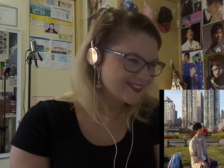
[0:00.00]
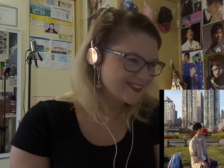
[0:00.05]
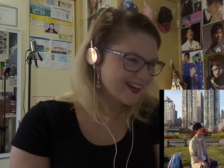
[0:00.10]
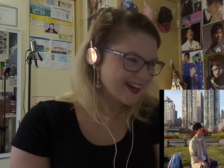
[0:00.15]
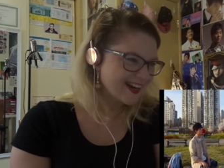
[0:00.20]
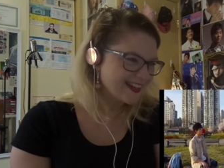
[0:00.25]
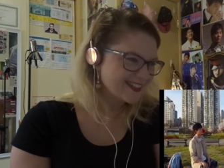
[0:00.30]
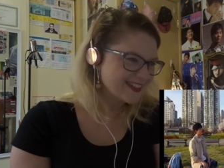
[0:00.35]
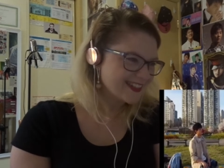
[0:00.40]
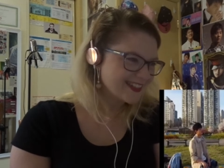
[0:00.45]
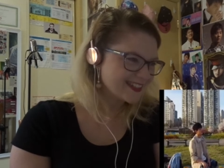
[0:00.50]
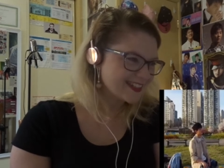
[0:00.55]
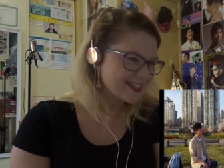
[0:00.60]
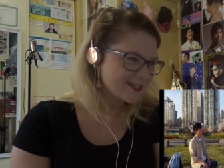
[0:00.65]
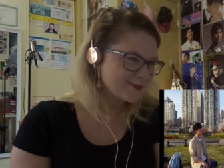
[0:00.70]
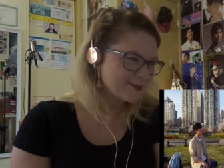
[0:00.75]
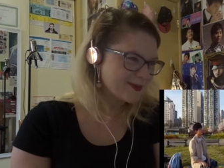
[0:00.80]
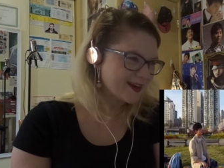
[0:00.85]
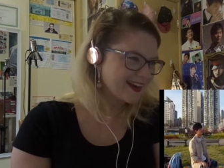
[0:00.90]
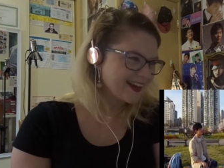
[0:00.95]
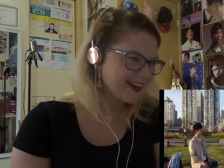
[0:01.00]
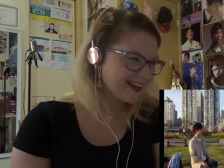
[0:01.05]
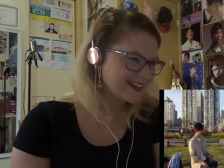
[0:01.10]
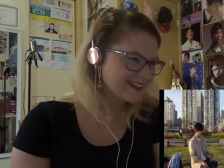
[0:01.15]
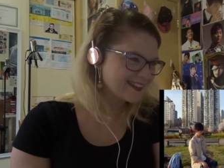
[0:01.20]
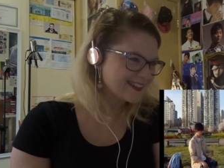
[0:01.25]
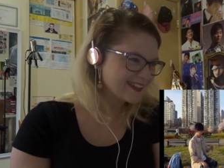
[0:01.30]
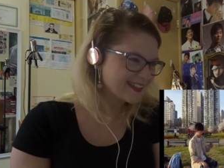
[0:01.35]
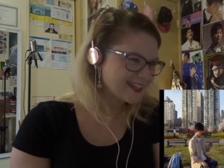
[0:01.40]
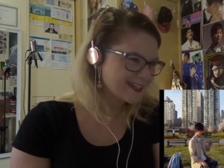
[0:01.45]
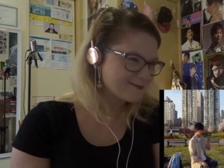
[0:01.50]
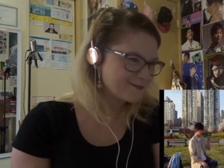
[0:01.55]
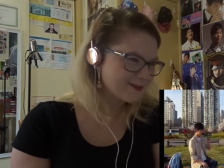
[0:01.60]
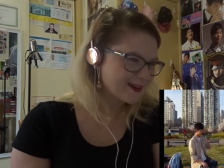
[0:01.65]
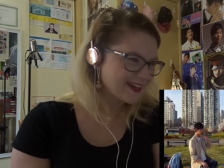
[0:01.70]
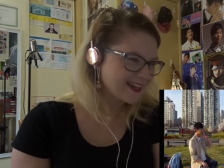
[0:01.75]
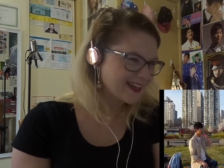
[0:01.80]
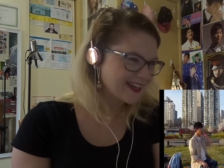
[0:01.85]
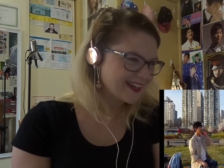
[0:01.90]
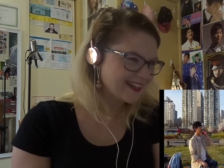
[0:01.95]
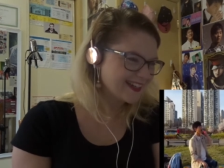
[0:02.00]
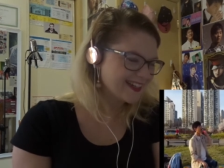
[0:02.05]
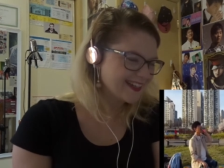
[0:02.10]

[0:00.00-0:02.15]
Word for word: run, keep running, keep running.